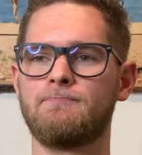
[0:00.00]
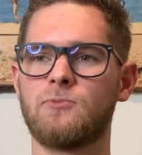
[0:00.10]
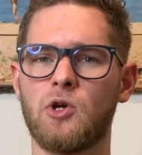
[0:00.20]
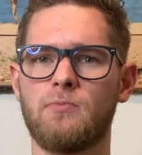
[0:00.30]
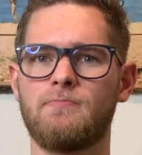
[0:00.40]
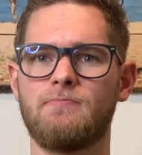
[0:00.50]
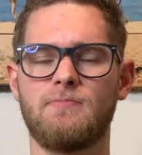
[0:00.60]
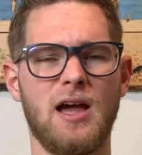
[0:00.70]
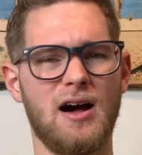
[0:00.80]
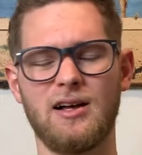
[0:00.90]
So
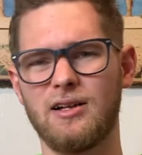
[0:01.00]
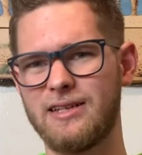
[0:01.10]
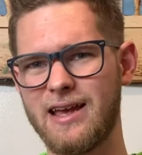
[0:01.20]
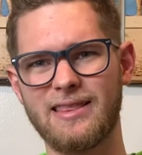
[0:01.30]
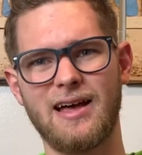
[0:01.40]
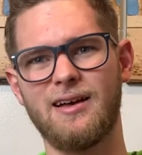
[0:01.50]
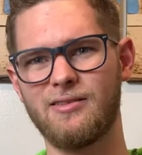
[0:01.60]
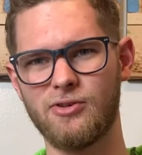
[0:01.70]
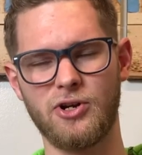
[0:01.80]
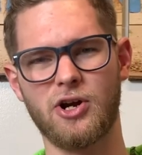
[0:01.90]
yeah, I'll take
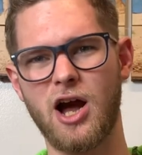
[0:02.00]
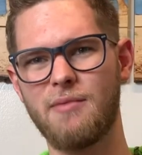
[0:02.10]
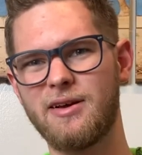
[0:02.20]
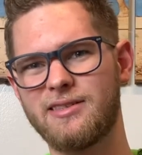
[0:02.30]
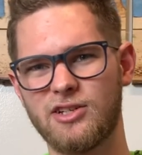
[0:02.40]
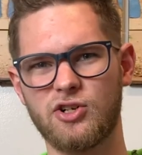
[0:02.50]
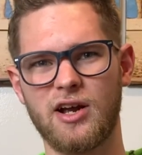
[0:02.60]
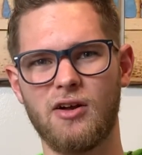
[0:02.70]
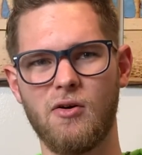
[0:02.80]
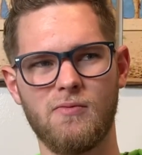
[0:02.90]
your comments and
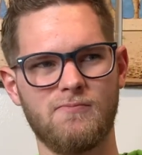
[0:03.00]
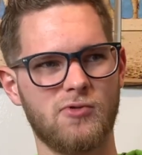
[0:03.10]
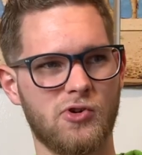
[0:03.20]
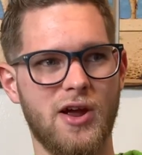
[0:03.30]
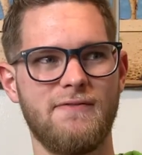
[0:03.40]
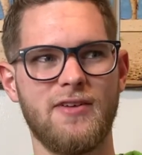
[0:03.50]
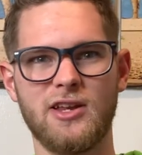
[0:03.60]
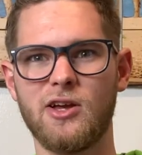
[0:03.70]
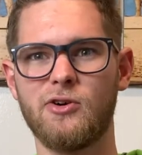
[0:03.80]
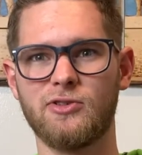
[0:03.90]
try to create
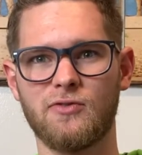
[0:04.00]
videos